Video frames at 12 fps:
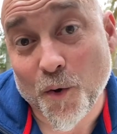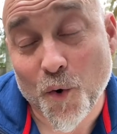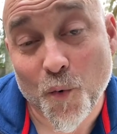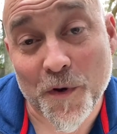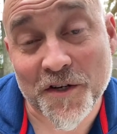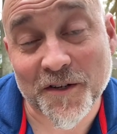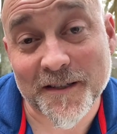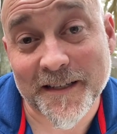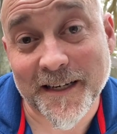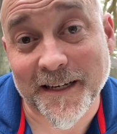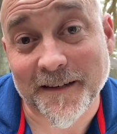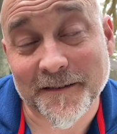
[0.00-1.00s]
We shall
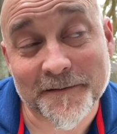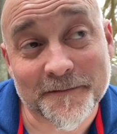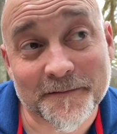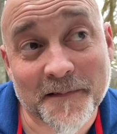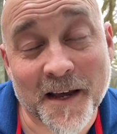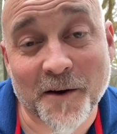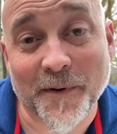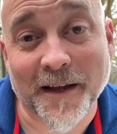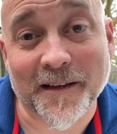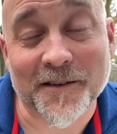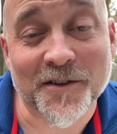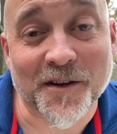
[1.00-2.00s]
see.
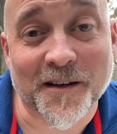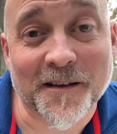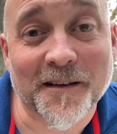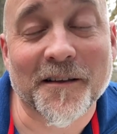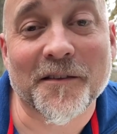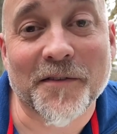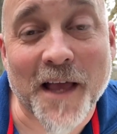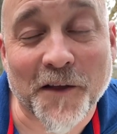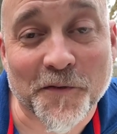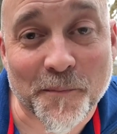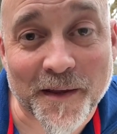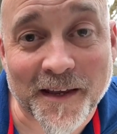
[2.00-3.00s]
Anyway, look, thanks
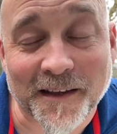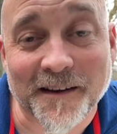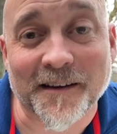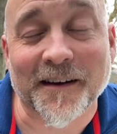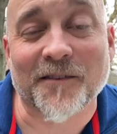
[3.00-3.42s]
for being here.